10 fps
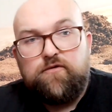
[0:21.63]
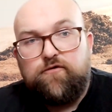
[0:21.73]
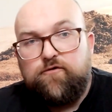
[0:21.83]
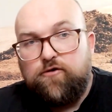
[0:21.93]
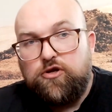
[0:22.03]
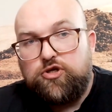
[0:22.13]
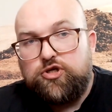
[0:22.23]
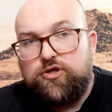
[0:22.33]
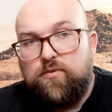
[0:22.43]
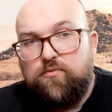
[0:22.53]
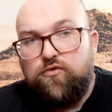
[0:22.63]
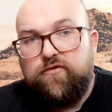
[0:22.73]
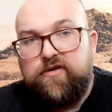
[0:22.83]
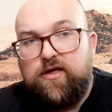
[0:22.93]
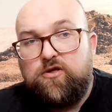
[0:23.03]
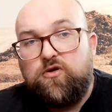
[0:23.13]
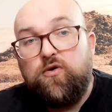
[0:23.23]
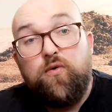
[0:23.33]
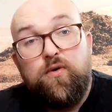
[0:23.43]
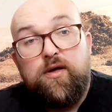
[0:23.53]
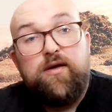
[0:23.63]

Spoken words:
footage movie. So,